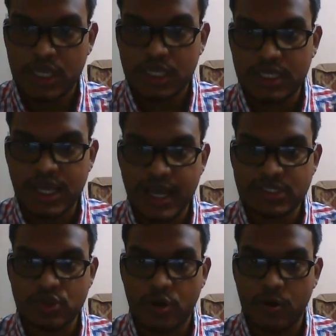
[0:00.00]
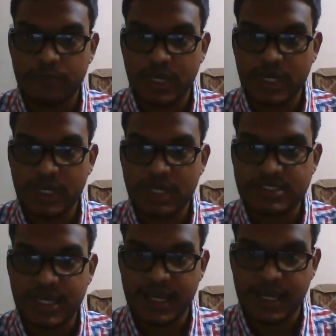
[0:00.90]
He has obtained
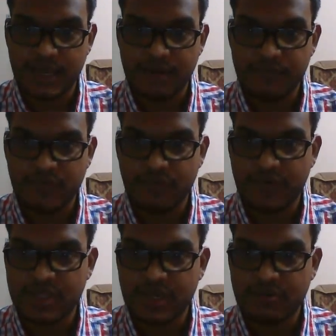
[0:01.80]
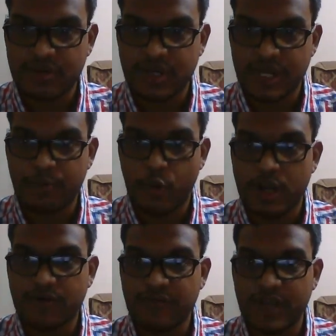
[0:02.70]
his LLM with a grade
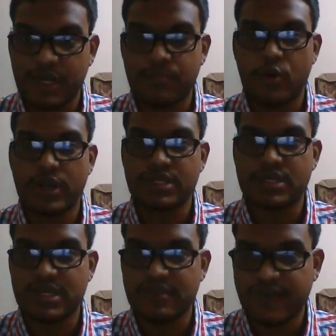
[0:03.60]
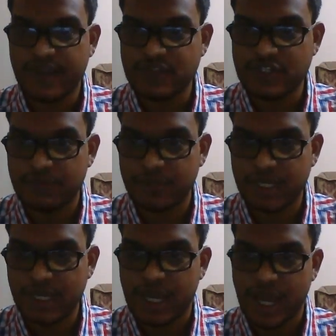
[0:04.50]
point of 8.35
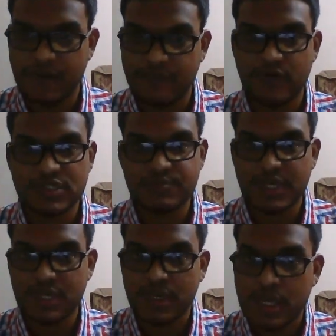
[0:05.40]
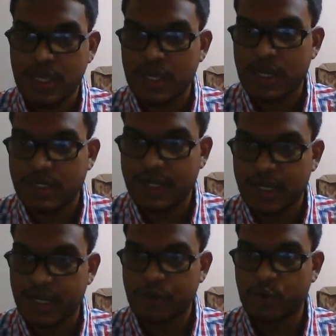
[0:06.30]
GPA and was being
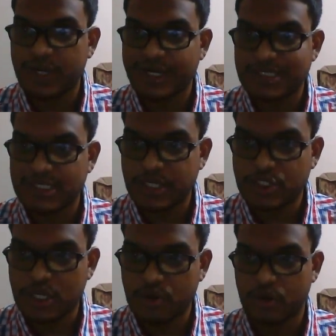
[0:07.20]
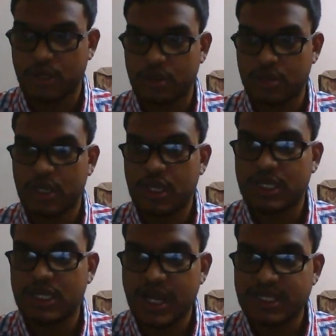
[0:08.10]
declared to be a distinction holder.
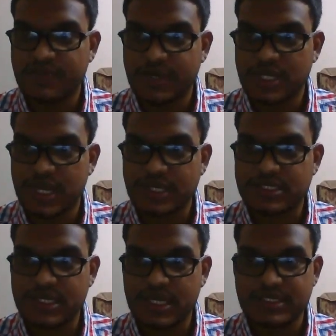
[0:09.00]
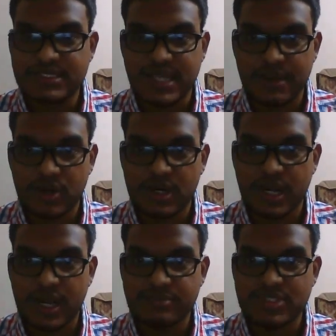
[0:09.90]
He had specialized in cyber
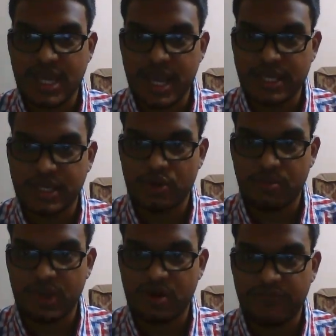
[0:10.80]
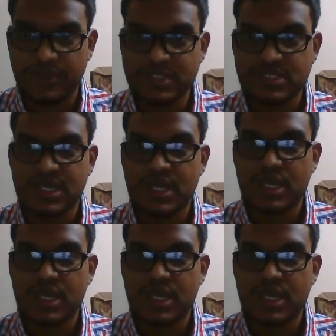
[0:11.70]
crimes and economic offense.